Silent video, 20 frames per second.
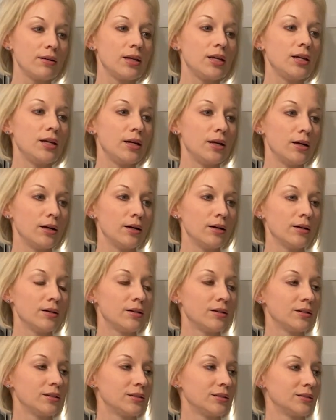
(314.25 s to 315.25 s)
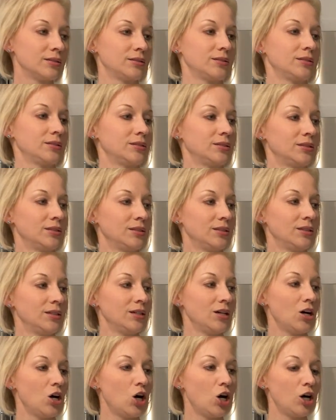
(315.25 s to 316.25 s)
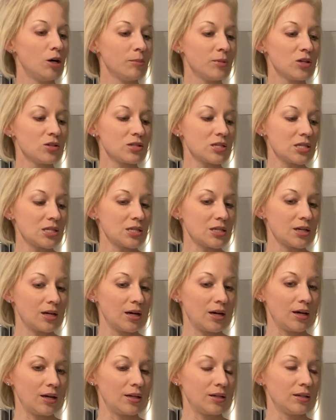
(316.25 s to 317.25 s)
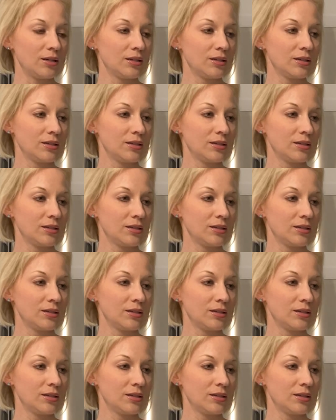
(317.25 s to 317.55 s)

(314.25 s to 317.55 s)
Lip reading: here, almost done.